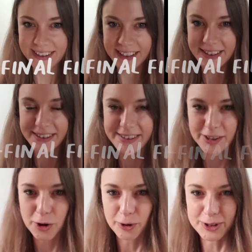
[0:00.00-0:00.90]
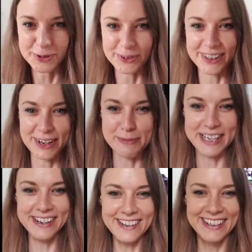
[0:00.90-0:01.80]
This is the corridor that
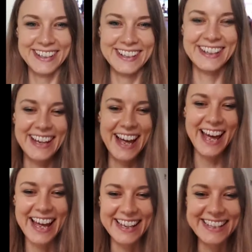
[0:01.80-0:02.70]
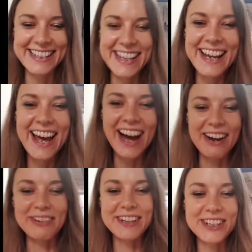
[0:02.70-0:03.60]
I'm in, and
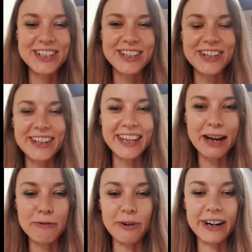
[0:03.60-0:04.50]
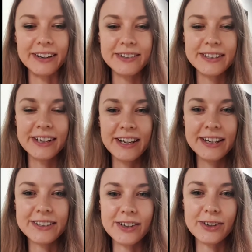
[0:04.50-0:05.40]
I'm going to just turn the camera around
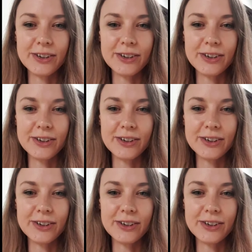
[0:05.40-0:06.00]
so you can